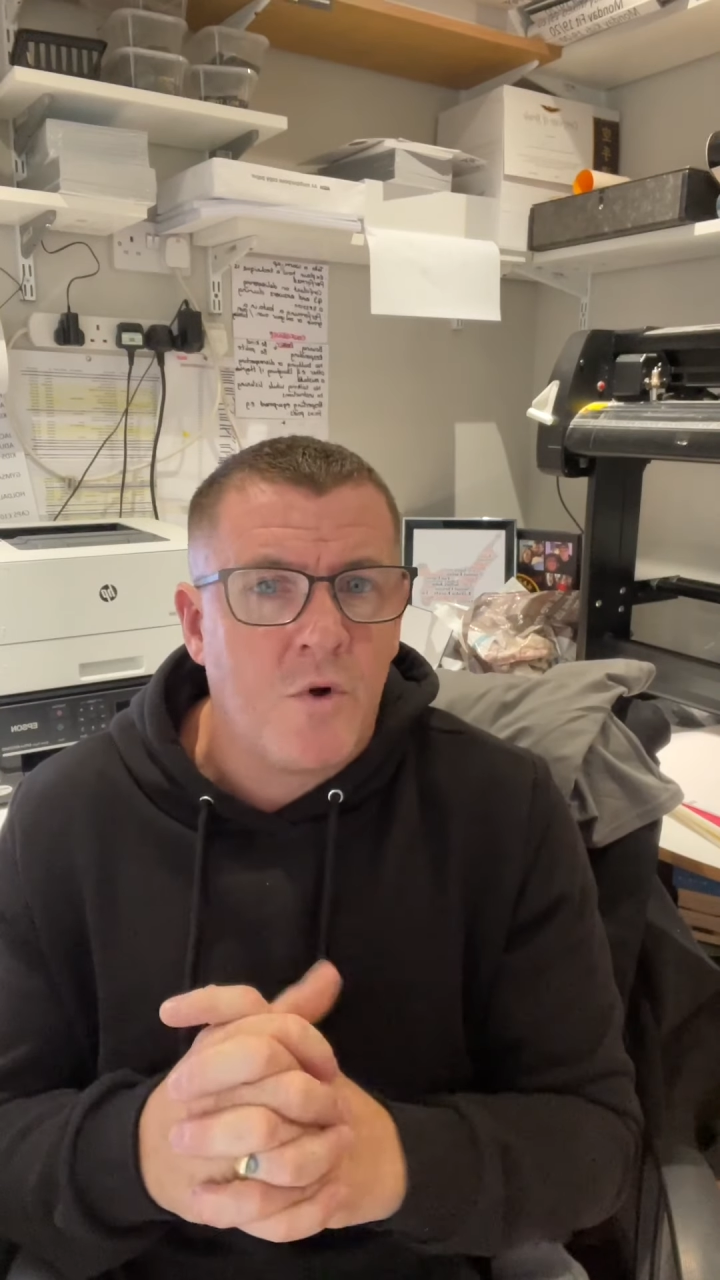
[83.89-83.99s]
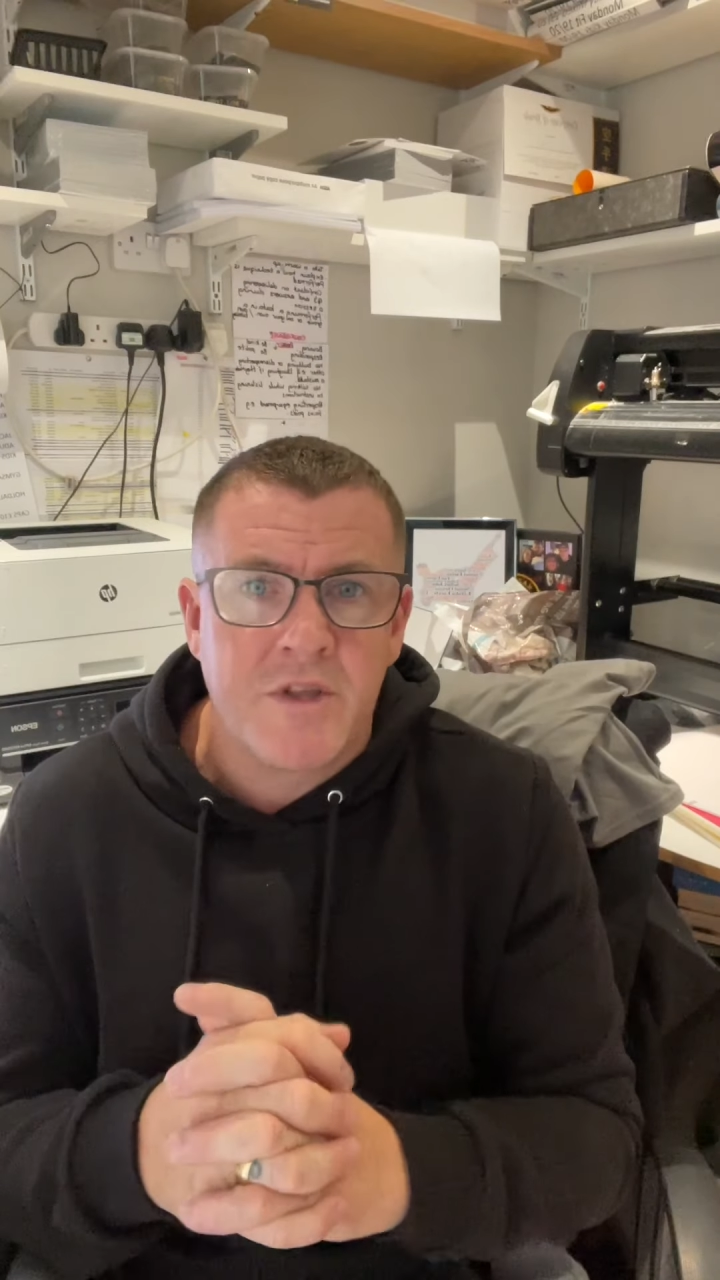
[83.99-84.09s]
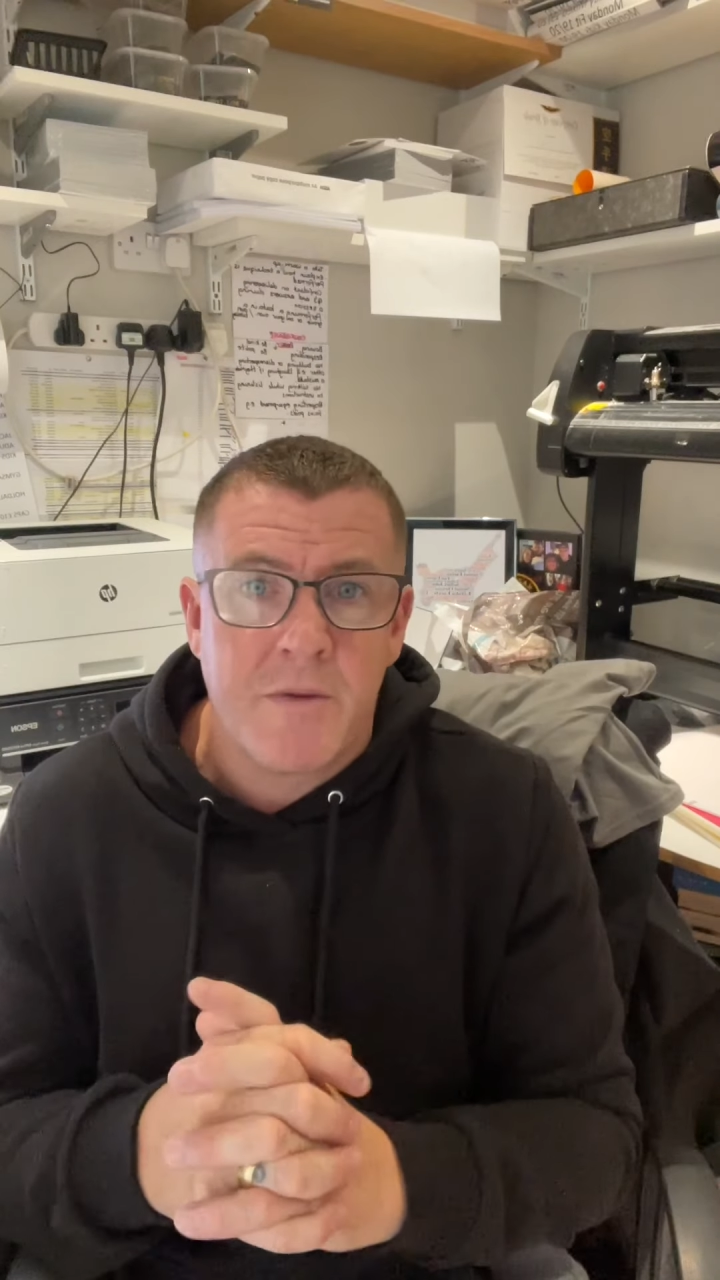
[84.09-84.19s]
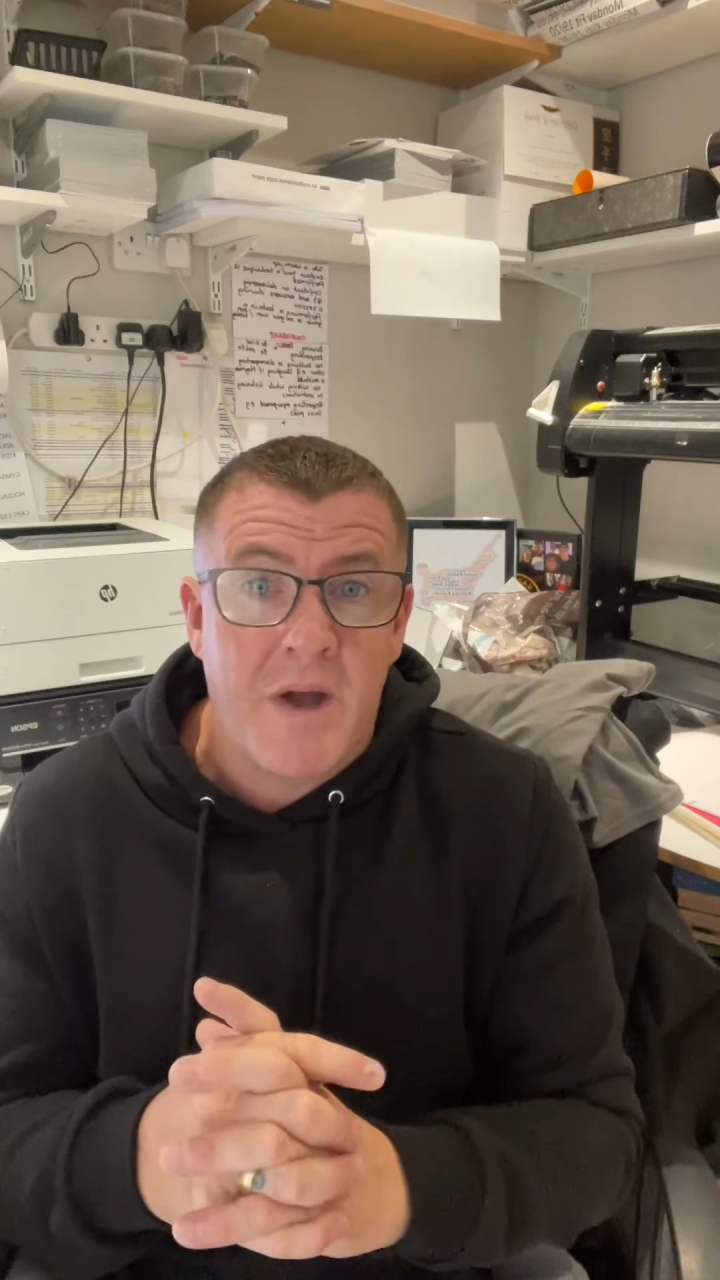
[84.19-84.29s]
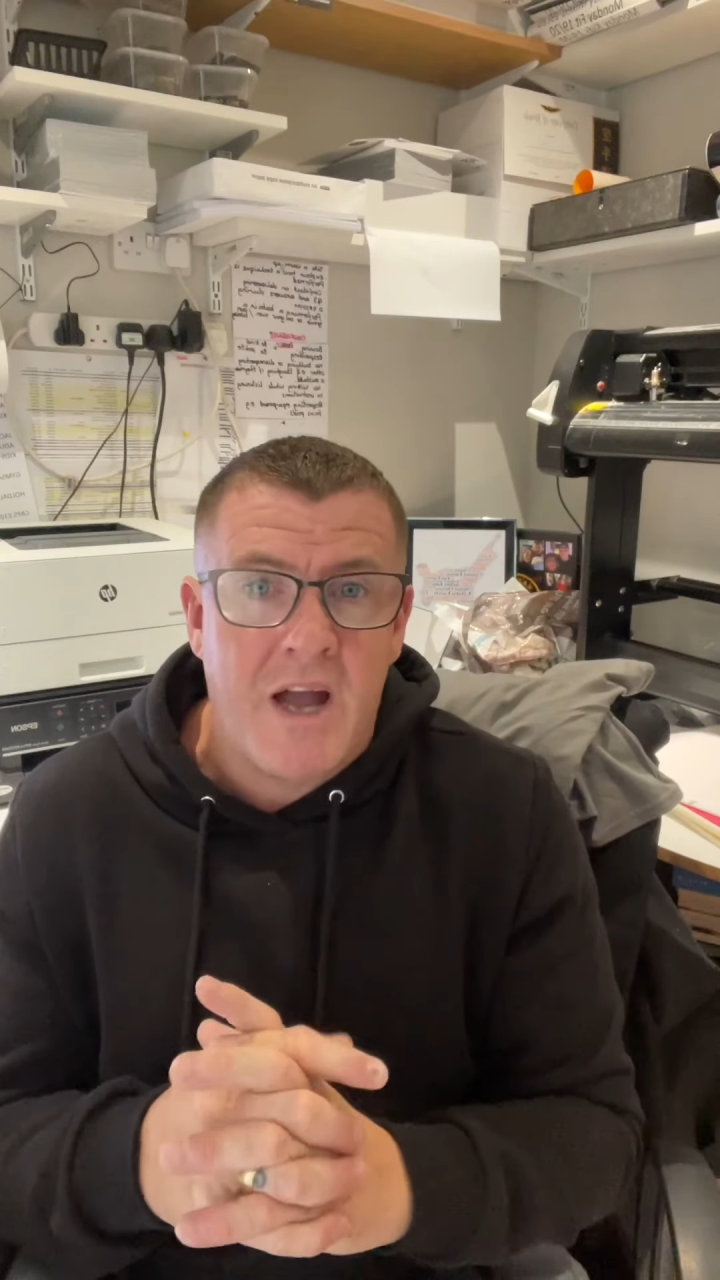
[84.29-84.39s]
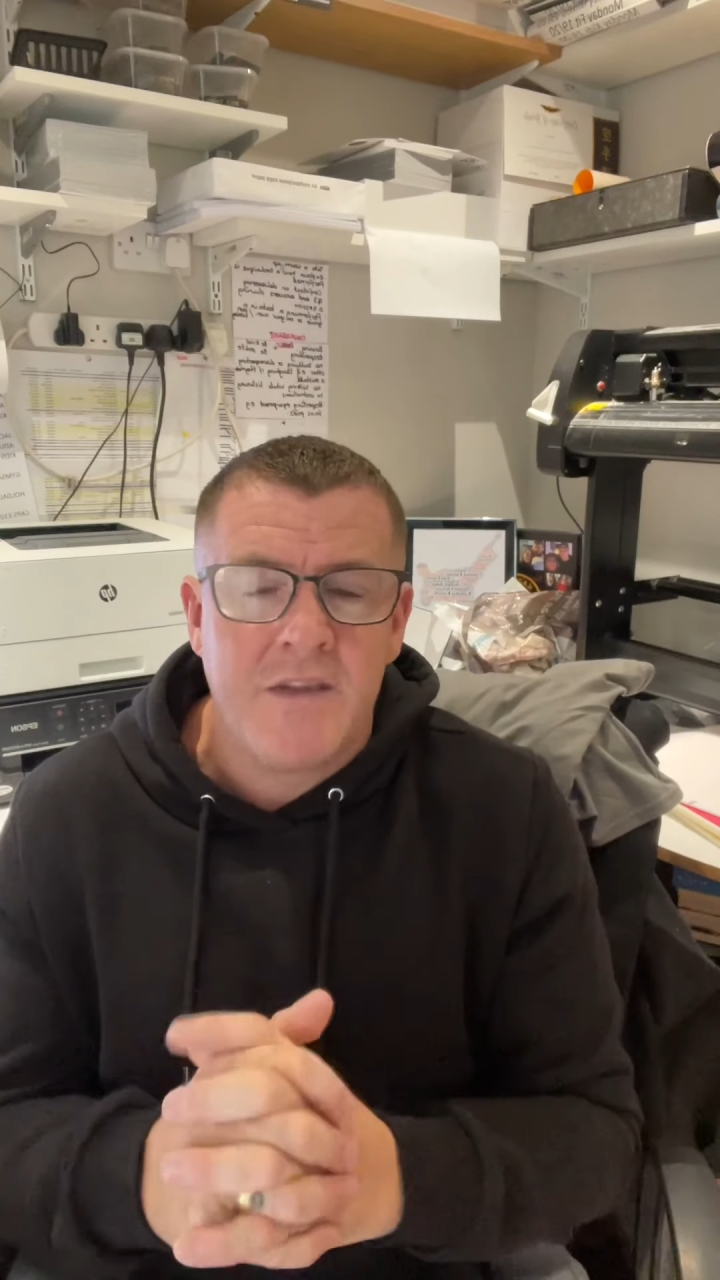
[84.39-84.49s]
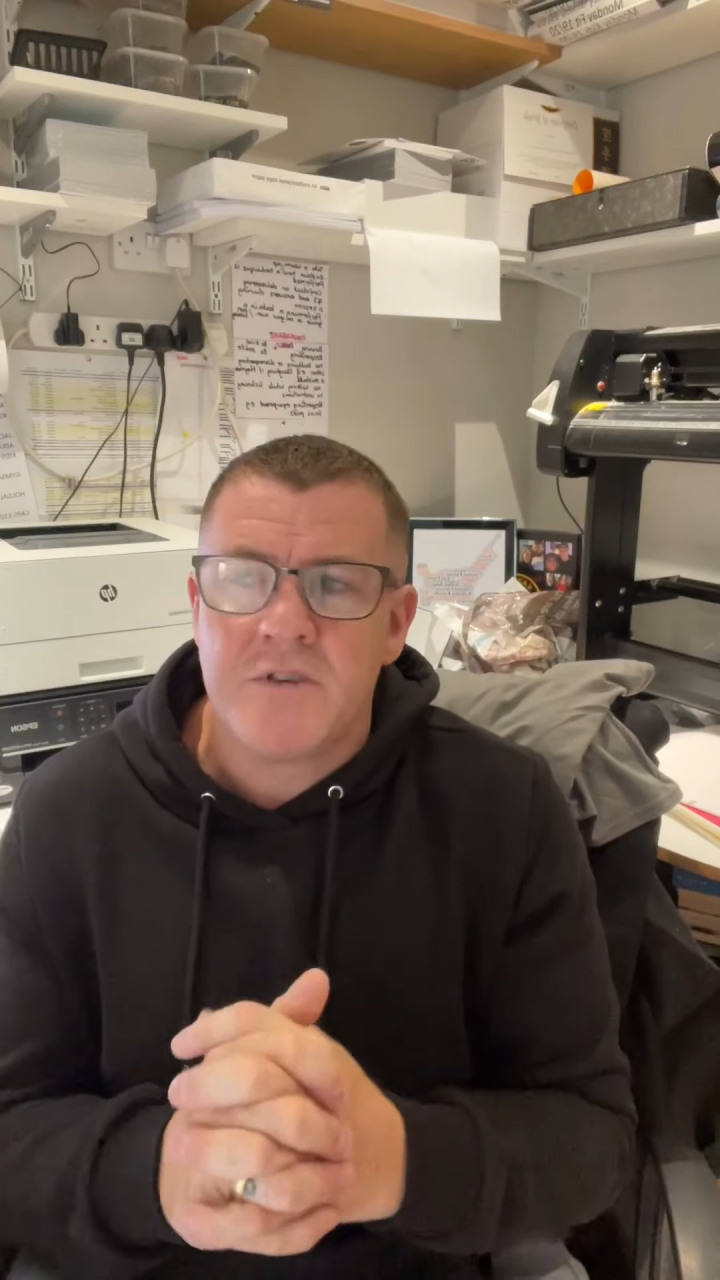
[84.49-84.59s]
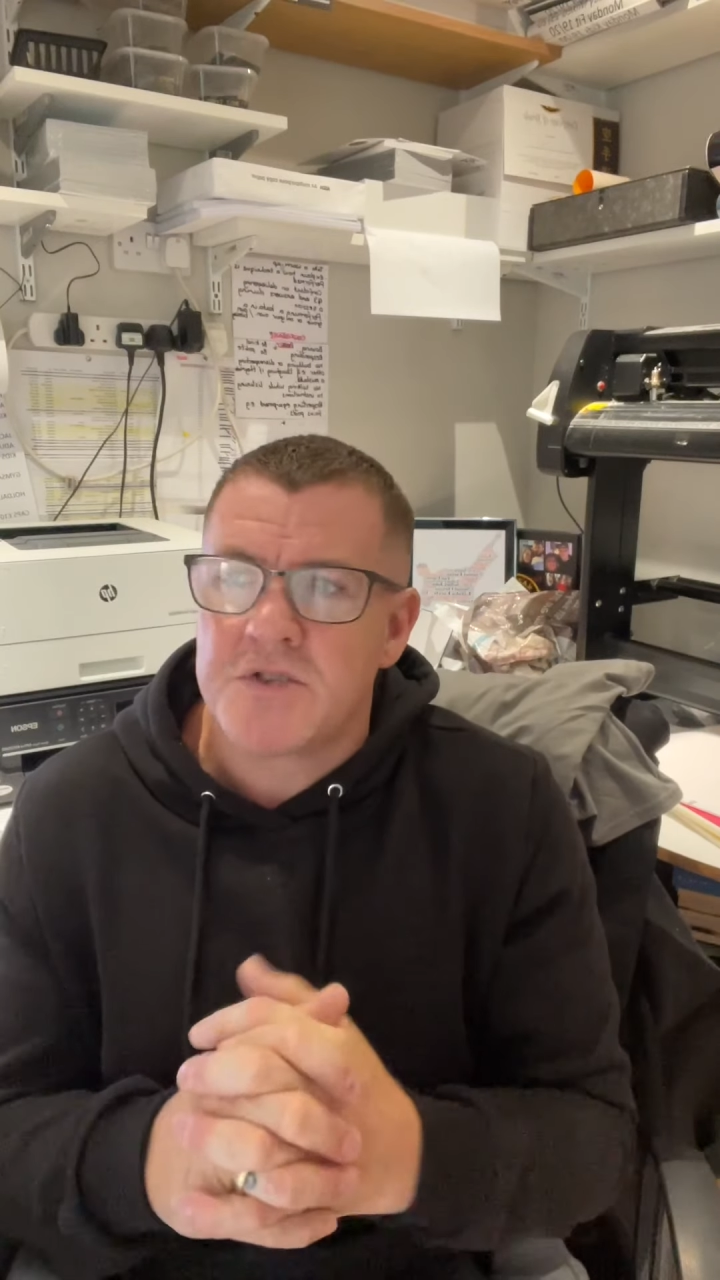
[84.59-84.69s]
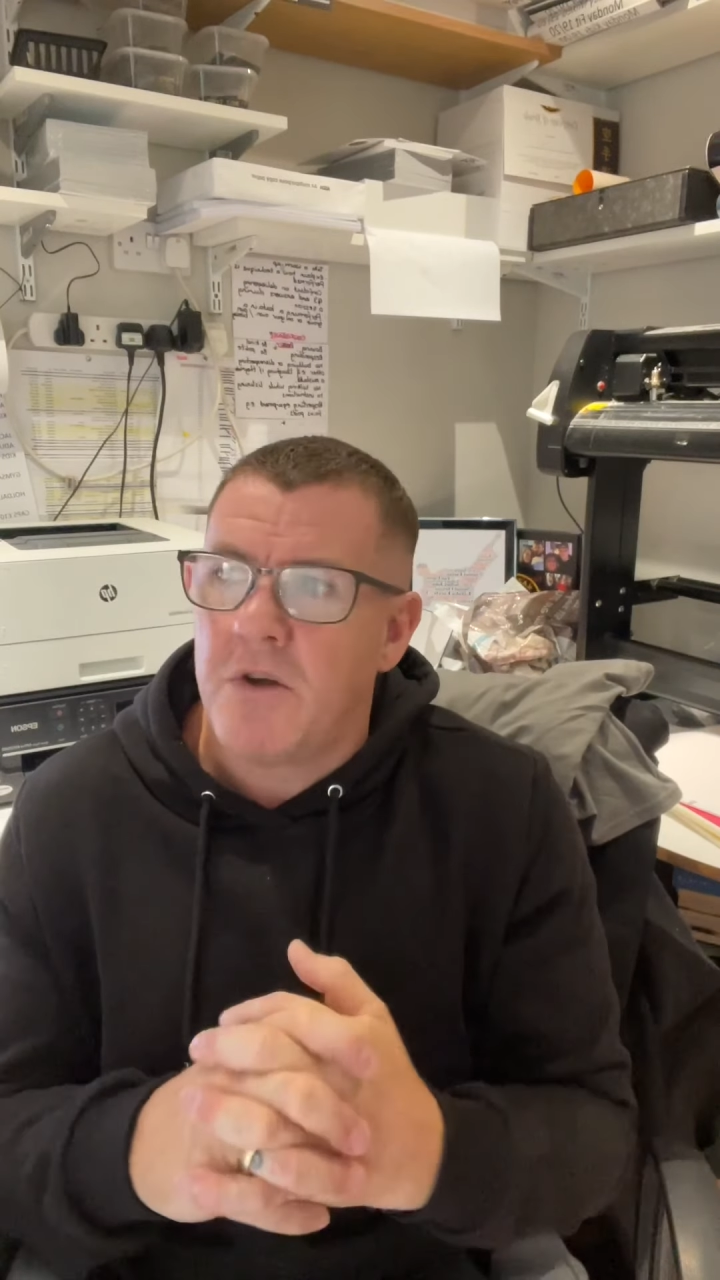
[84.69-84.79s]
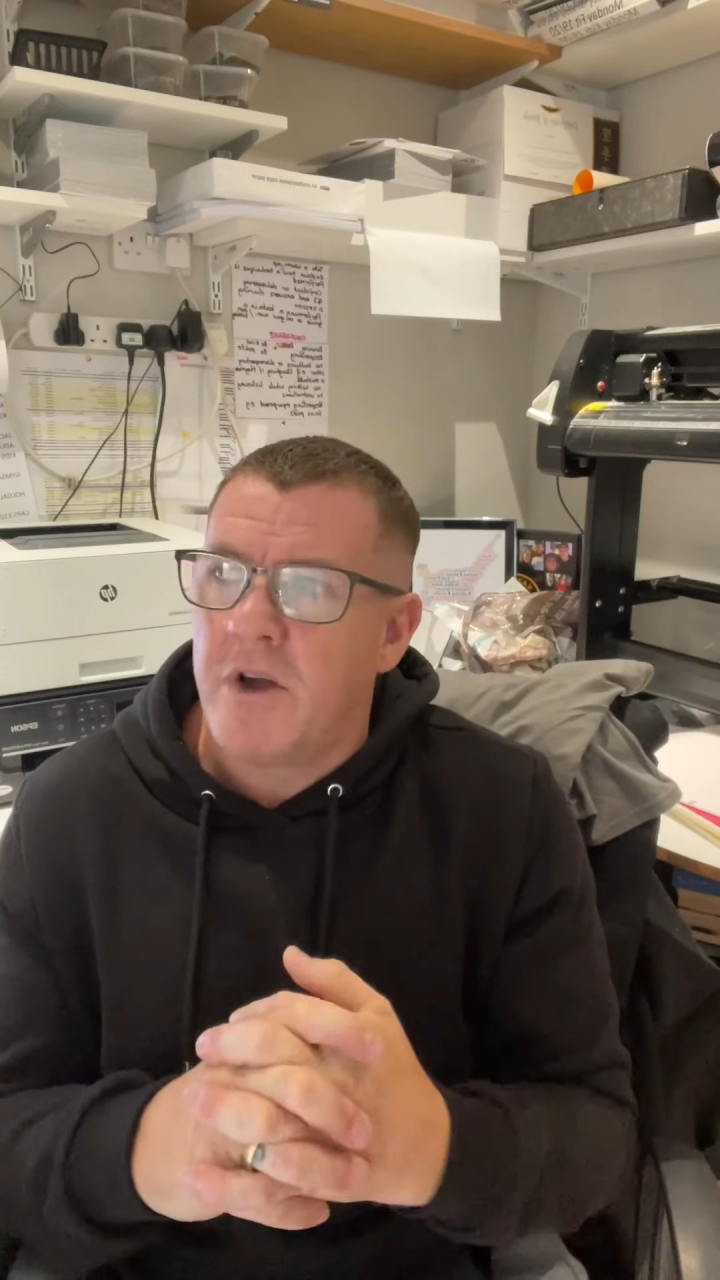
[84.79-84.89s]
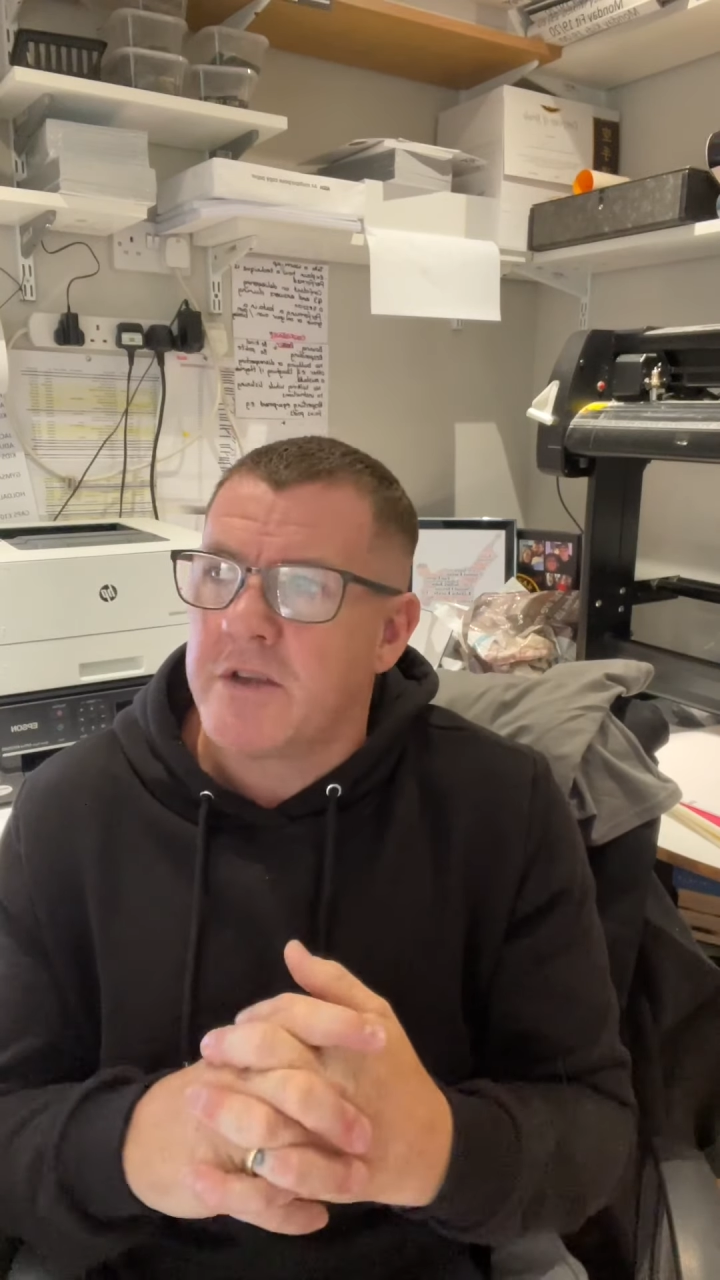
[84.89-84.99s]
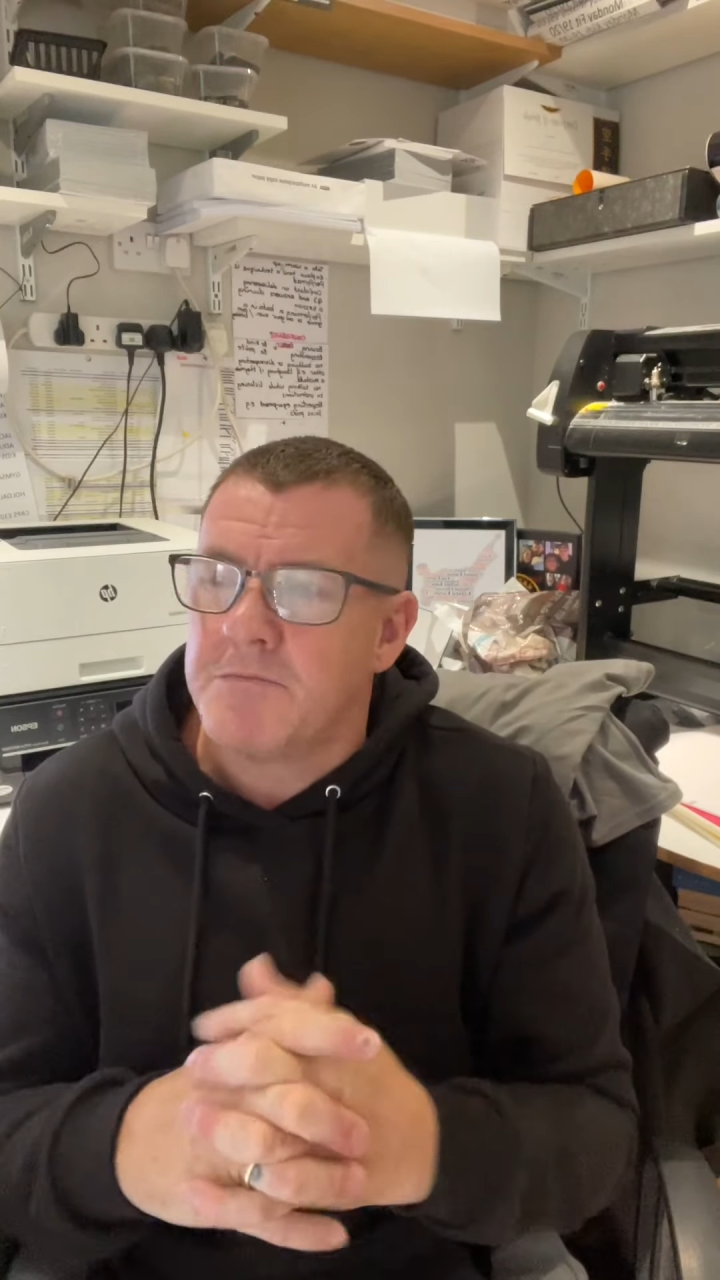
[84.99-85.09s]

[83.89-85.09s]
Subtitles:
what their behaviour's like,